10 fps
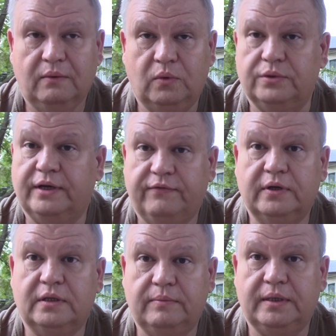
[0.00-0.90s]
will
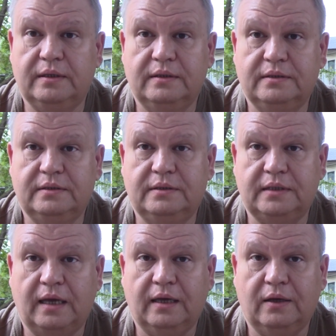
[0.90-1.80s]
definitely be
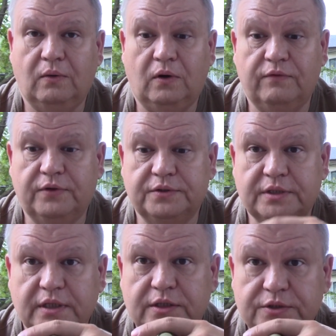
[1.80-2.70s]
taking all of those
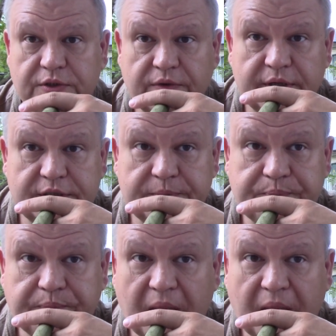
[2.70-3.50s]
into consideration